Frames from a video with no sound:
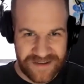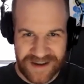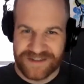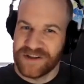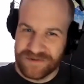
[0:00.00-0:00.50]

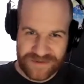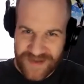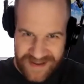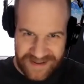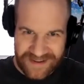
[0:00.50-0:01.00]
I just thought it was
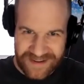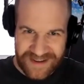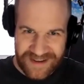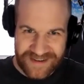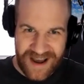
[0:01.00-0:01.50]
me,
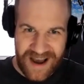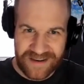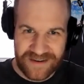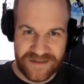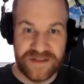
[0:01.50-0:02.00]

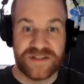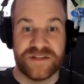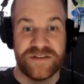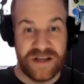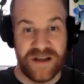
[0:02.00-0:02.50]
not this
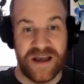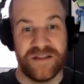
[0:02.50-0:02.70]
thing